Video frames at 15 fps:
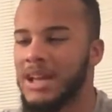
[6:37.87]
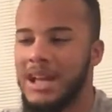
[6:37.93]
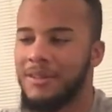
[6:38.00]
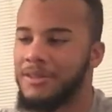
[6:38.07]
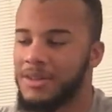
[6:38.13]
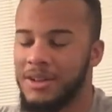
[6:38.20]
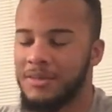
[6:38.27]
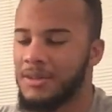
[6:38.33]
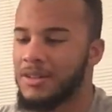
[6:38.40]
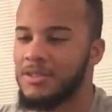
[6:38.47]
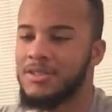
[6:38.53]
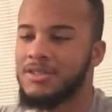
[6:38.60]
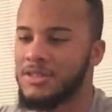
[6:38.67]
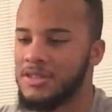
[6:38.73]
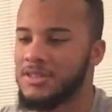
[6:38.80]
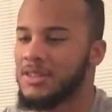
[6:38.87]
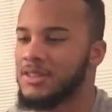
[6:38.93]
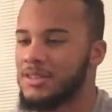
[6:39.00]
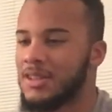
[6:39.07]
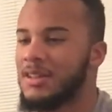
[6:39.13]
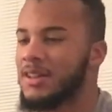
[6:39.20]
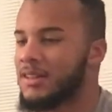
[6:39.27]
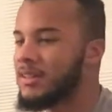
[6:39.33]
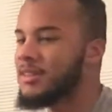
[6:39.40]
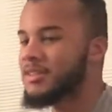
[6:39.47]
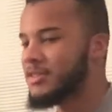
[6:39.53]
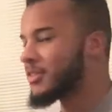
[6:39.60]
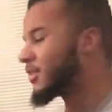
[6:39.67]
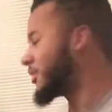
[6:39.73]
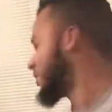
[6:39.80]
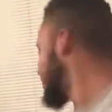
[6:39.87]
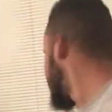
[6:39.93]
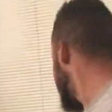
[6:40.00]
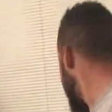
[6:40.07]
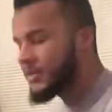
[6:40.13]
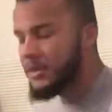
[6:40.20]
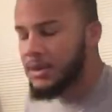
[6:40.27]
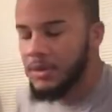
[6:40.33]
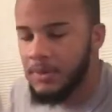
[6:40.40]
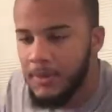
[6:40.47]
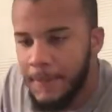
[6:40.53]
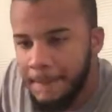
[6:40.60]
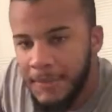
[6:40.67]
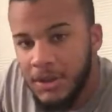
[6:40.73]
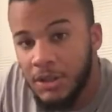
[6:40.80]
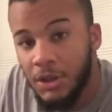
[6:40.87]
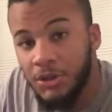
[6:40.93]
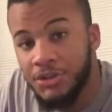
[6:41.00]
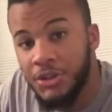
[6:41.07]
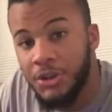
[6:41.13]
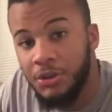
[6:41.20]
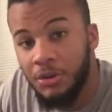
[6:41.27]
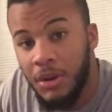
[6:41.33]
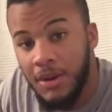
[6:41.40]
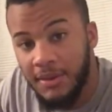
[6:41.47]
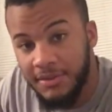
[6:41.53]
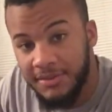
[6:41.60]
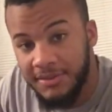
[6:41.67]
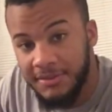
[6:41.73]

Everything about this shit, man. I like this shit a lot. Close to the grave.